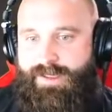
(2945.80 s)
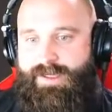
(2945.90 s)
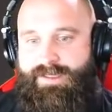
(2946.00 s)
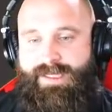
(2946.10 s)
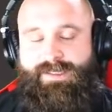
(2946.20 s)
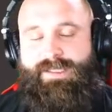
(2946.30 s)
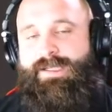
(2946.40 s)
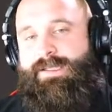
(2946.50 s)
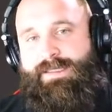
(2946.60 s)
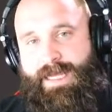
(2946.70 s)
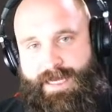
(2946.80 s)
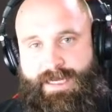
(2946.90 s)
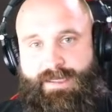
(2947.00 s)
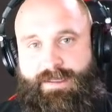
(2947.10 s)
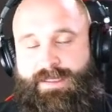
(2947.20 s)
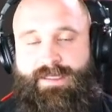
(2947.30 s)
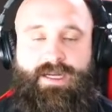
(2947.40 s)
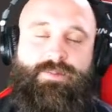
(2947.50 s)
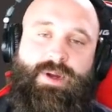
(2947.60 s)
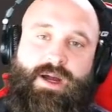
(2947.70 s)
Because at the end of the day, it's
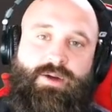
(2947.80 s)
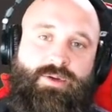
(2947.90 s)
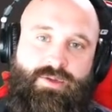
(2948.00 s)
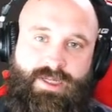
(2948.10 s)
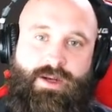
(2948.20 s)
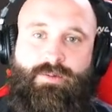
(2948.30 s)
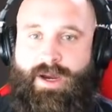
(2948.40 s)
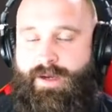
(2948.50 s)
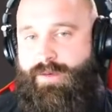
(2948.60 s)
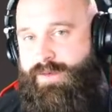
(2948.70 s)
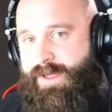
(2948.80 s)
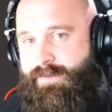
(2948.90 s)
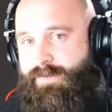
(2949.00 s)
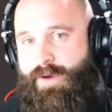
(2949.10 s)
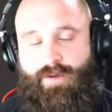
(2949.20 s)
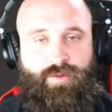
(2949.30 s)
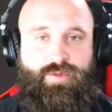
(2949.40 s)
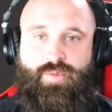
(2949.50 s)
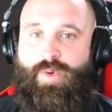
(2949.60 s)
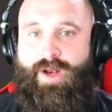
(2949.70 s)
not about who's at right, who's at fault,
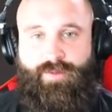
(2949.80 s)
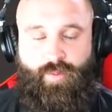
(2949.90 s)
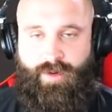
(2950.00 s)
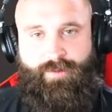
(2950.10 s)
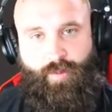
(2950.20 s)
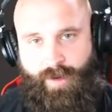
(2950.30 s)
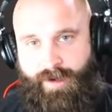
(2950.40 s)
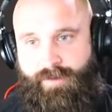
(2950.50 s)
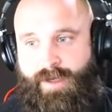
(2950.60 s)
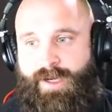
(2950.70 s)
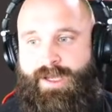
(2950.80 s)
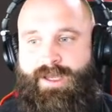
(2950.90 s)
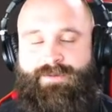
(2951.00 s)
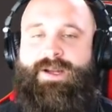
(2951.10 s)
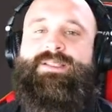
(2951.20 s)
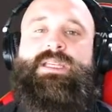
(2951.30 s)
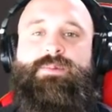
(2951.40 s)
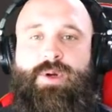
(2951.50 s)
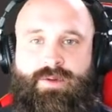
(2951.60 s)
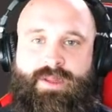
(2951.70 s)
who's whatever, whatever, whatever. If I
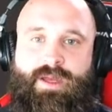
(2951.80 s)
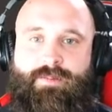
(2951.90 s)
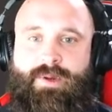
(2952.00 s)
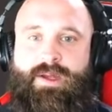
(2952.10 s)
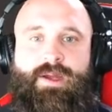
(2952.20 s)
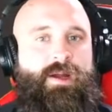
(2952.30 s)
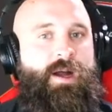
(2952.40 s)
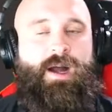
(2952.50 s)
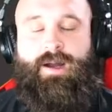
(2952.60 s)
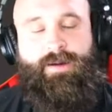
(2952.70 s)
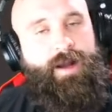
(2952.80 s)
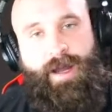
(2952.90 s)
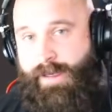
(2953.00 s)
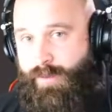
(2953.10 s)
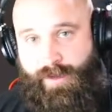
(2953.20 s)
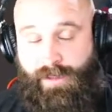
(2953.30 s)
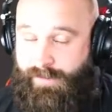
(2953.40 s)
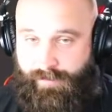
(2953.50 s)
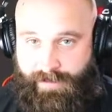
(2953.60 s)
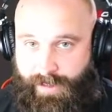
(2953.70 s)
T-bone them, I don't want to
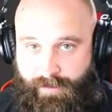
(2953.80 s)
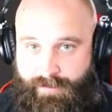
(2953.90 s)
live with that.